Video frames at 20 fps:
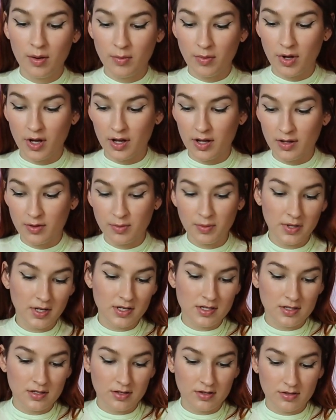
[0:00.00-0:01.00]
but it would be
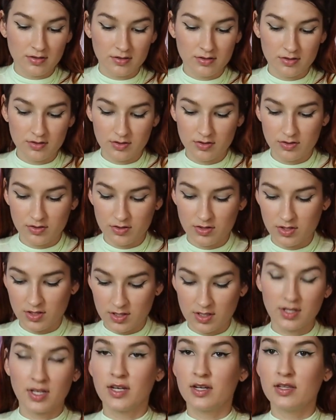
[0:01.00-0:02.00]
easier just
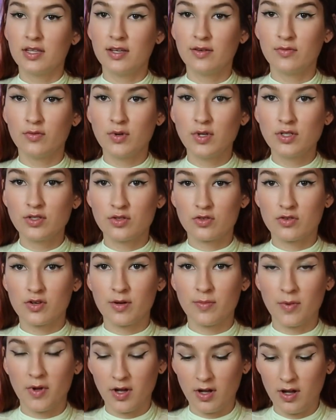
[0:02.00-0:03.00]
to like leave one
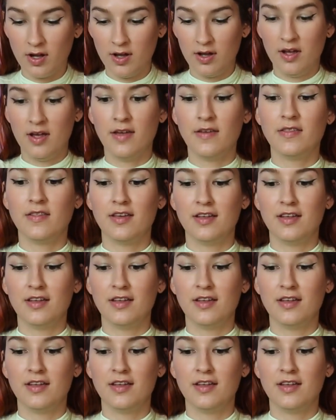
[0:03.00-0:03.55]
strip uncut and